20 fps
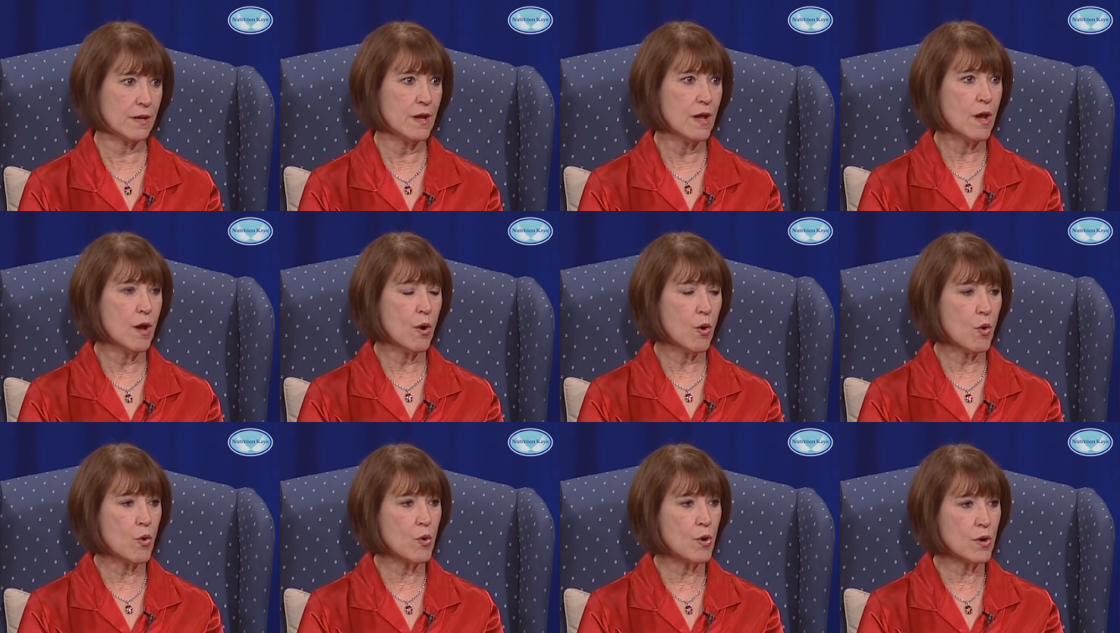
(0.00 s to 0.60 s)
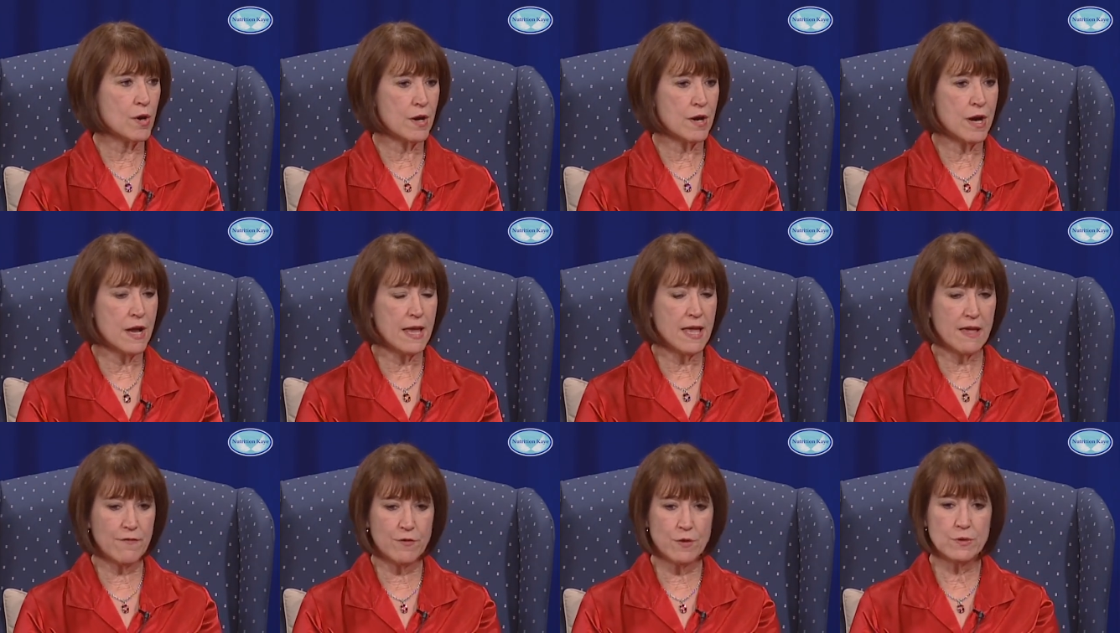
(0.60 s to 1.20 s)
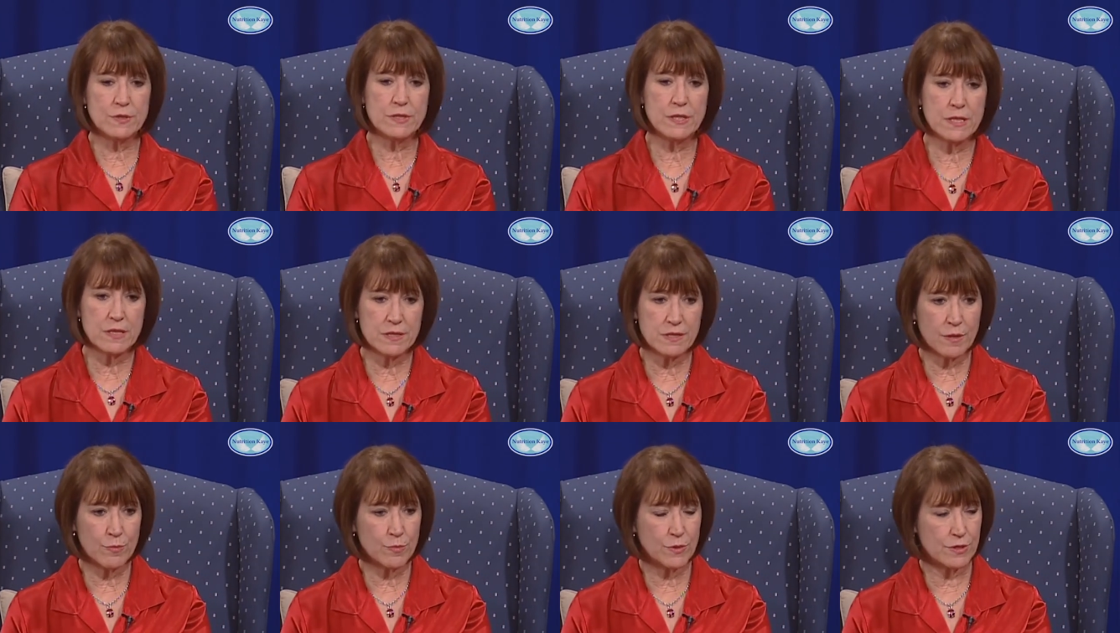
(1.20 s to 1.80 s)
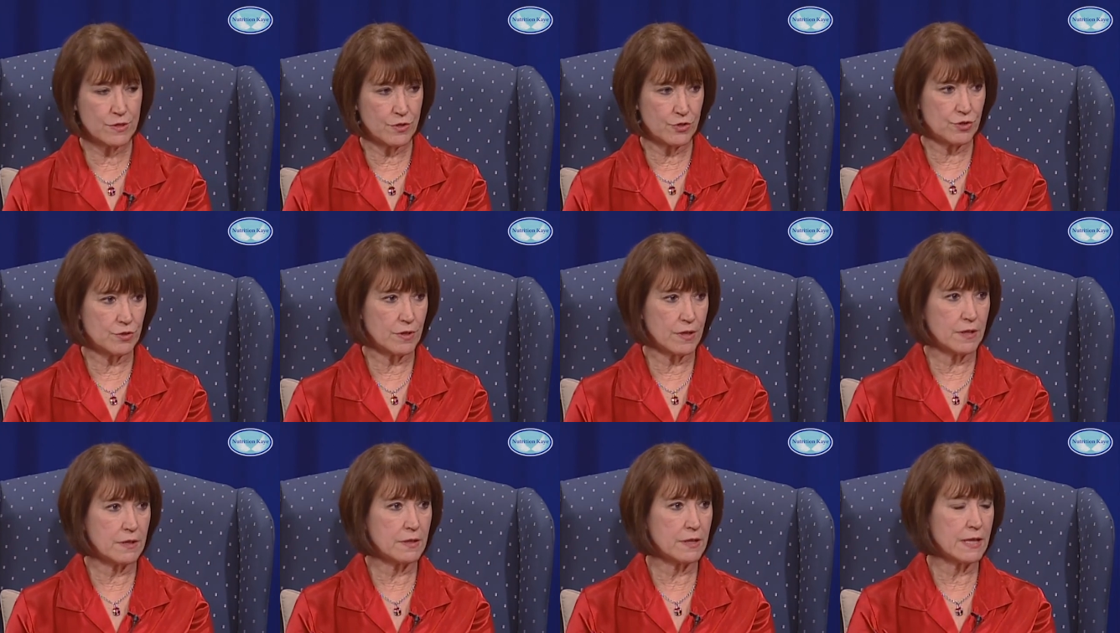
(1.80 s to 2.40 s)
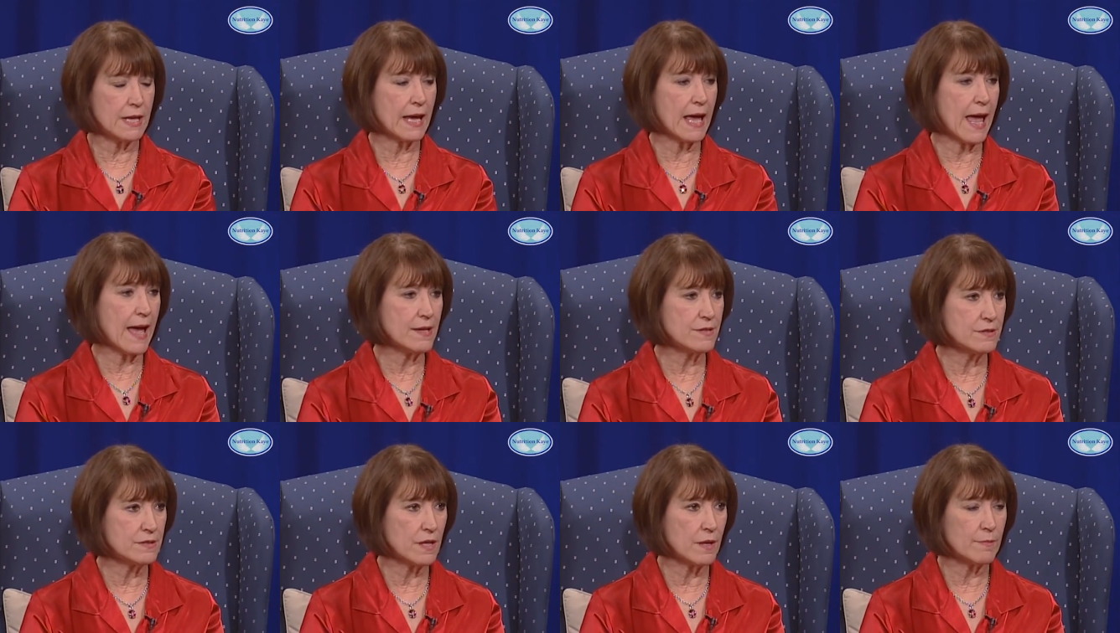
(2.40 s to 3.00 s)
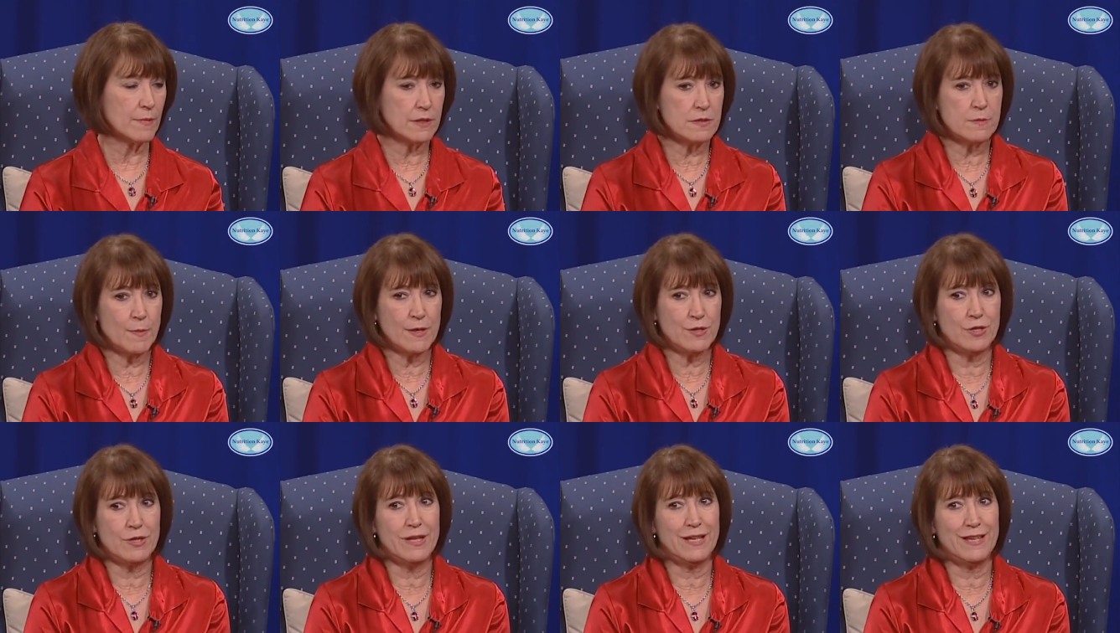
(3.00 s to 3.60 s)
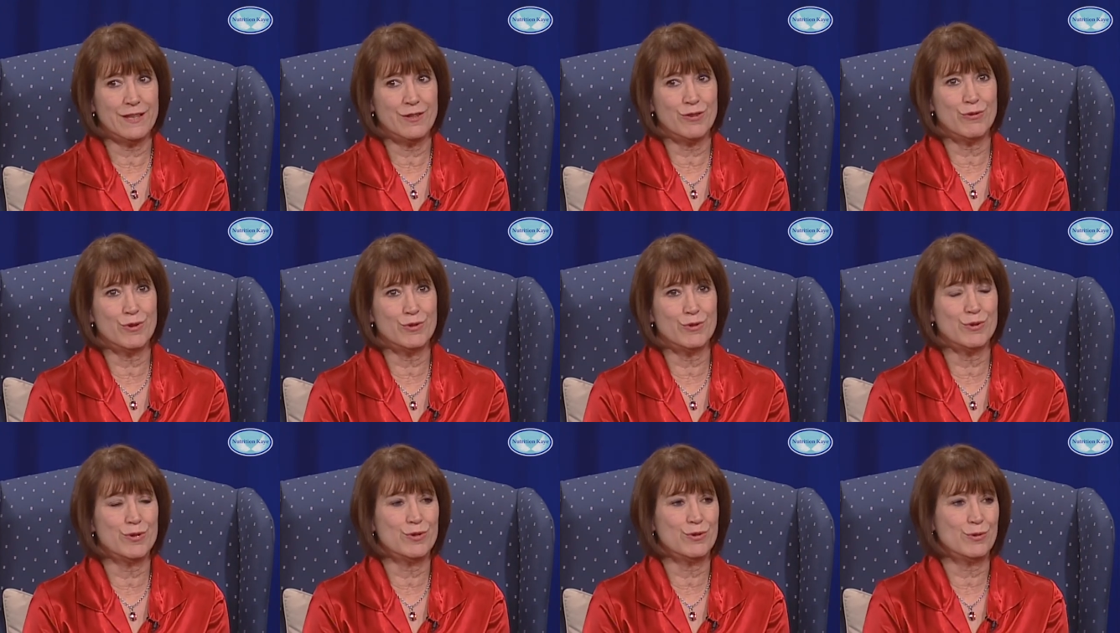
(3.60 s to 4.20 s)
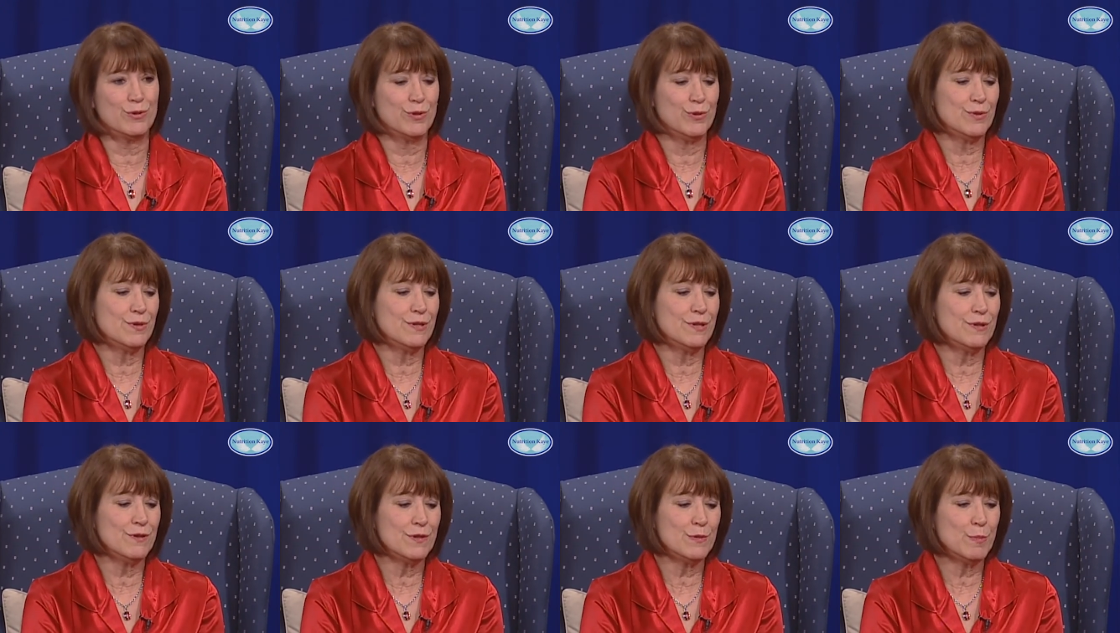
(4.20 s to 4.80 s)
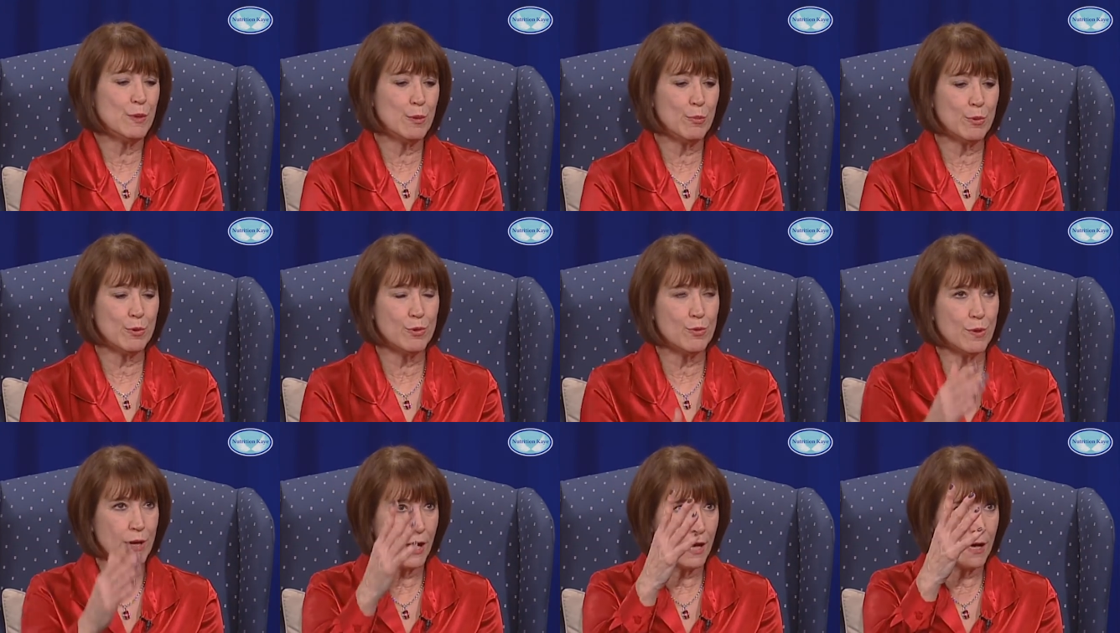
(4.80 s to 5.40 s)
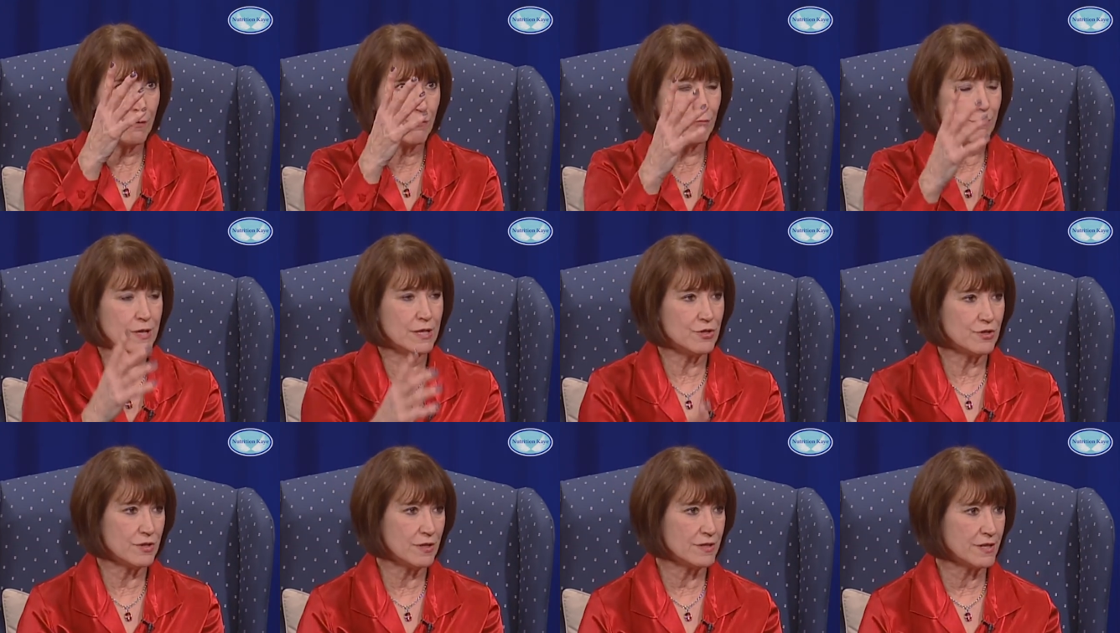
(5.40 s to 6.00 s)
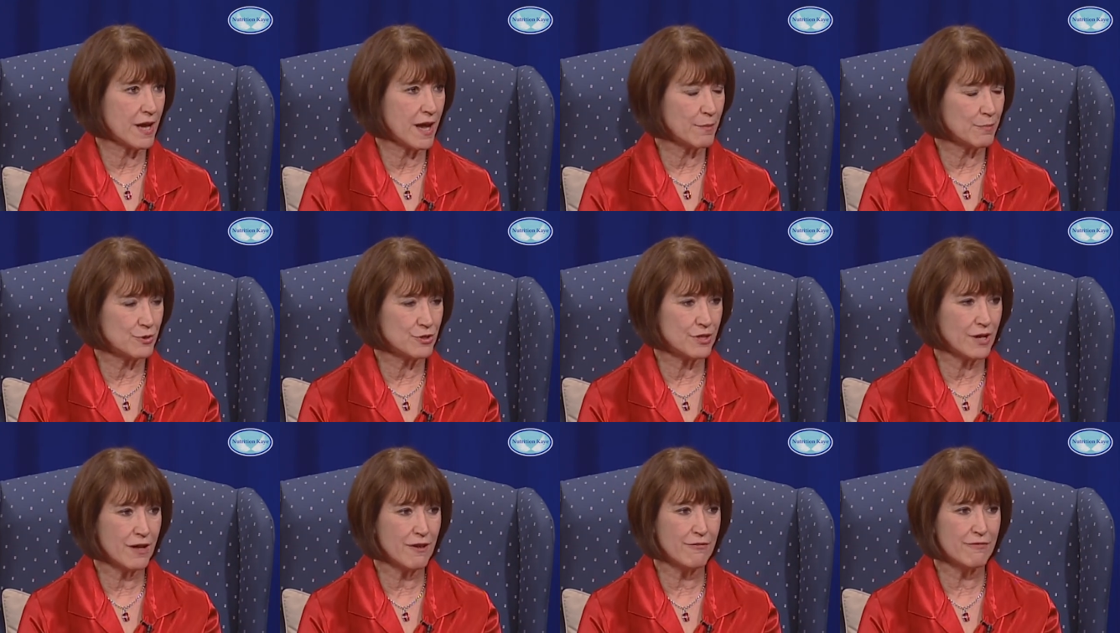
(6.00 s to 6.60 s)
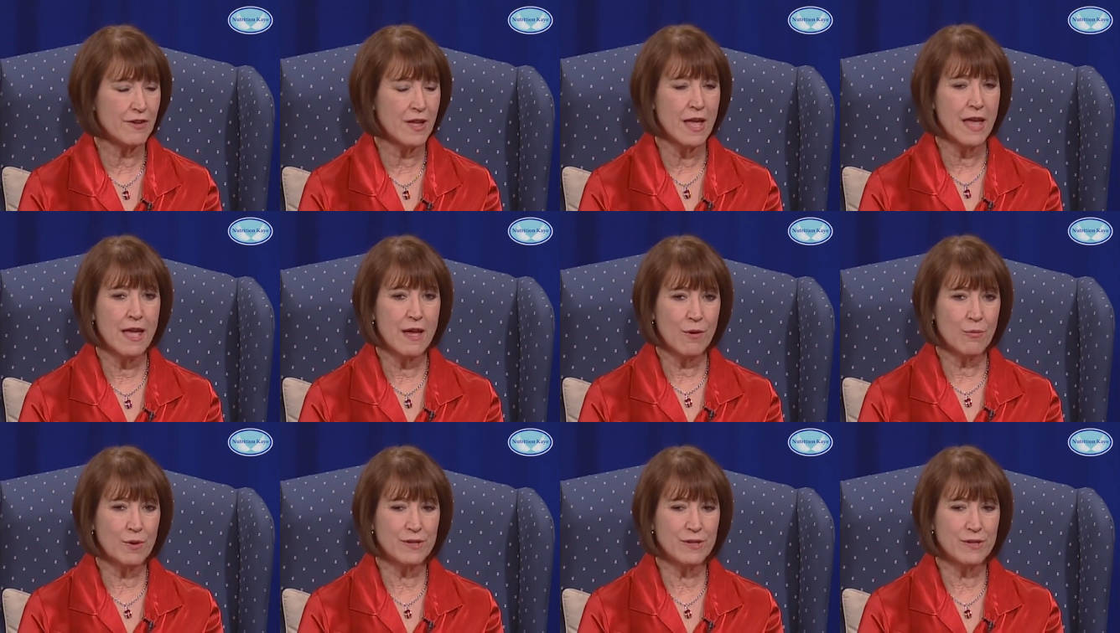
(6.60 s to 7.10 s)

That's right. Or if you see someone struggling, ask them, especially like in the grocery store, you see these people who can't reach the top shelf. Right.